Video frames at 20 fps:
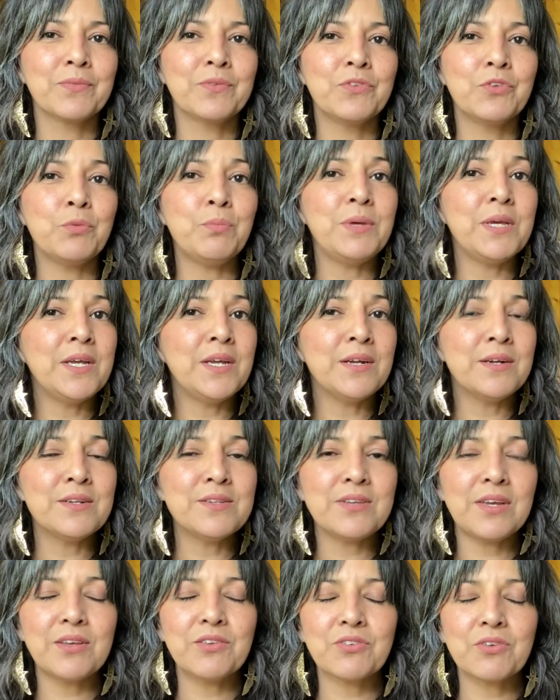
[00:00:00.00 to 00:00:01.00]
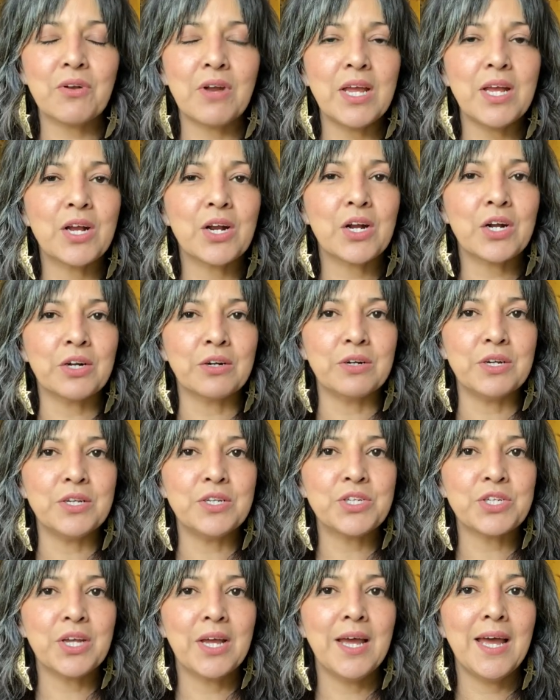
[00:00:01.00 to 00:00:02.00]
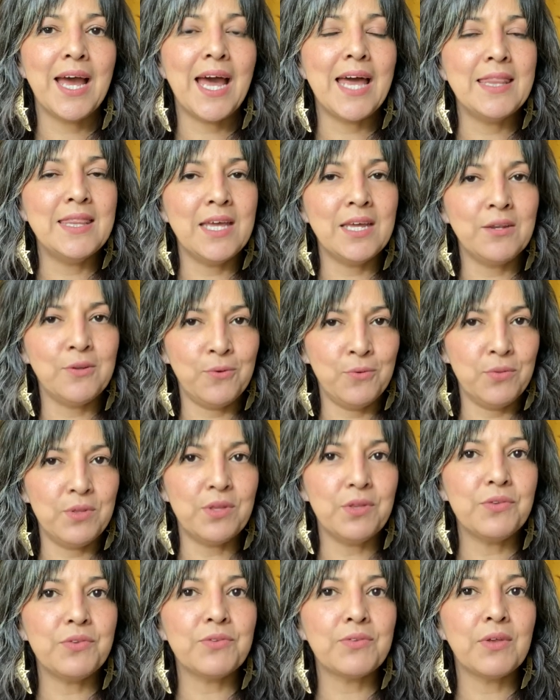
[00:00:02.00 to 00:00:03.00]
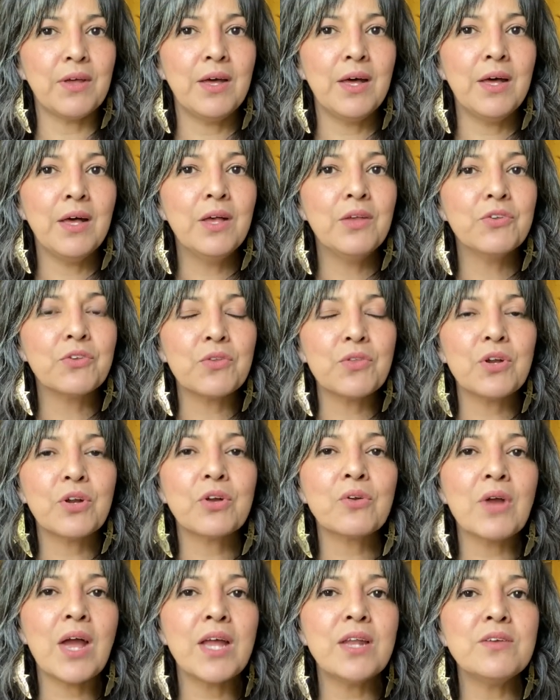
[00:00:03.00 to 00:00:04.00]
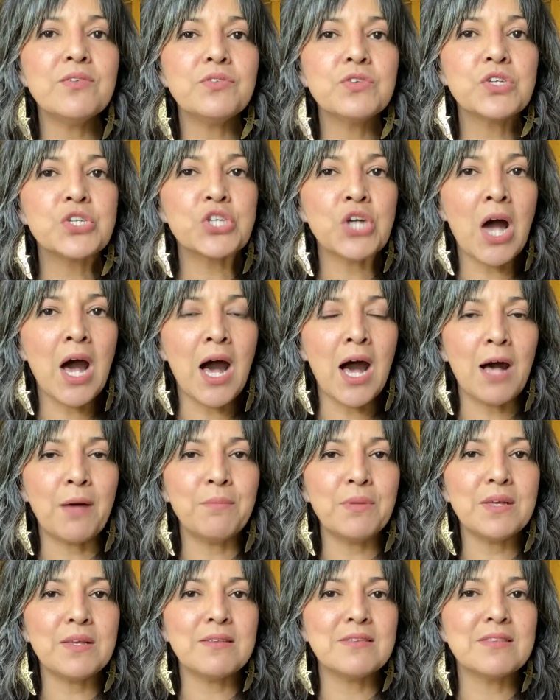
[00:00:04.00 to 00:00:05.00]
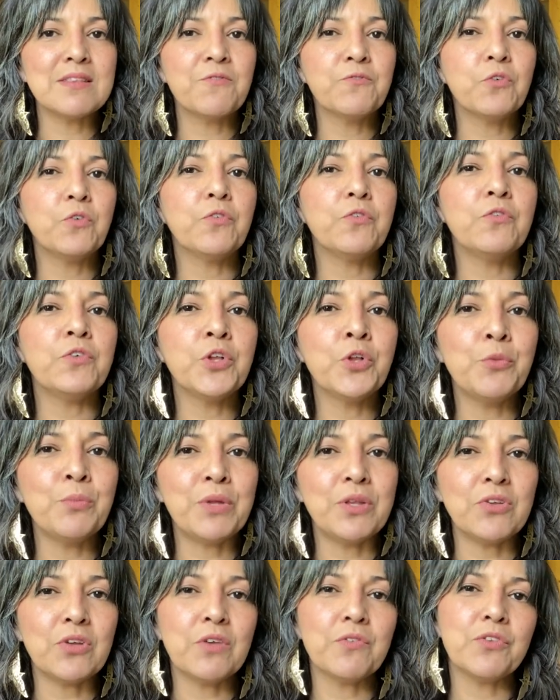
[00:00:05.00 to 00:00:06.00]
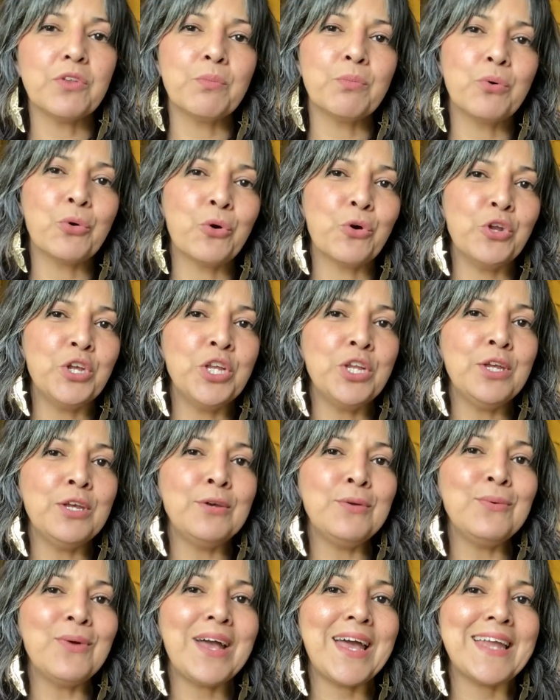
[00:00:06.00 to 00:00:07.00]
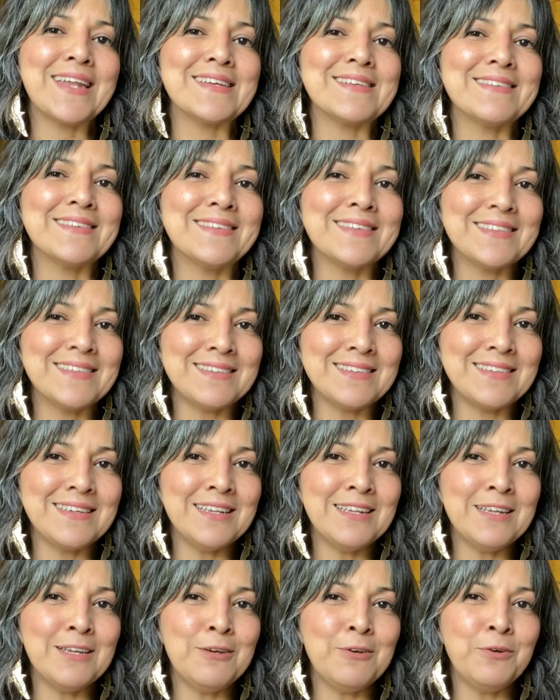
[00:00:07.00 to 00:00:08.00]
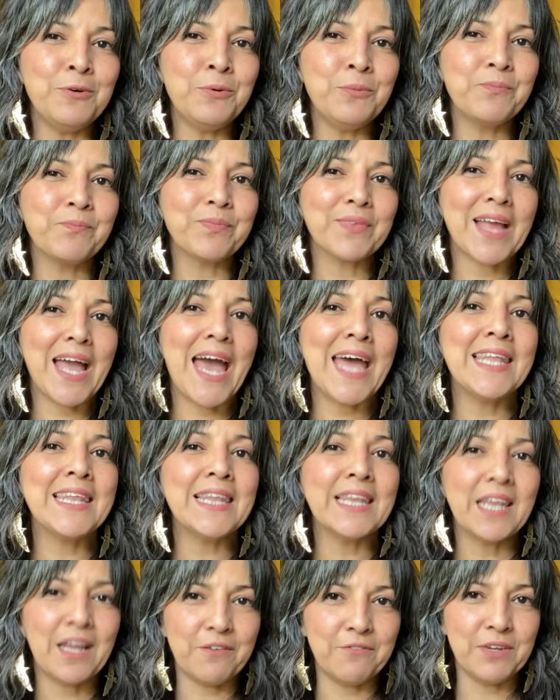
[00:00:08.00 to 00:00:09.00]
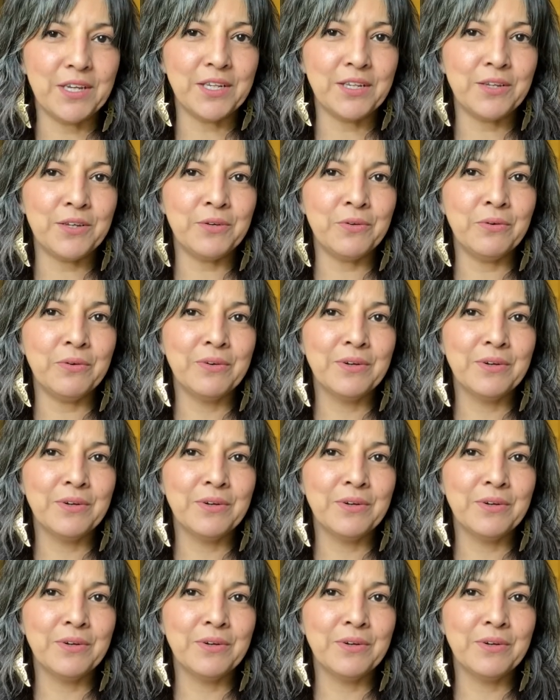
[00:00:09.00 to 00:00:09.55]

To be here takes great courage and they know this. So their greatest job is the fulfillment of supporting you and assisting you and loving you.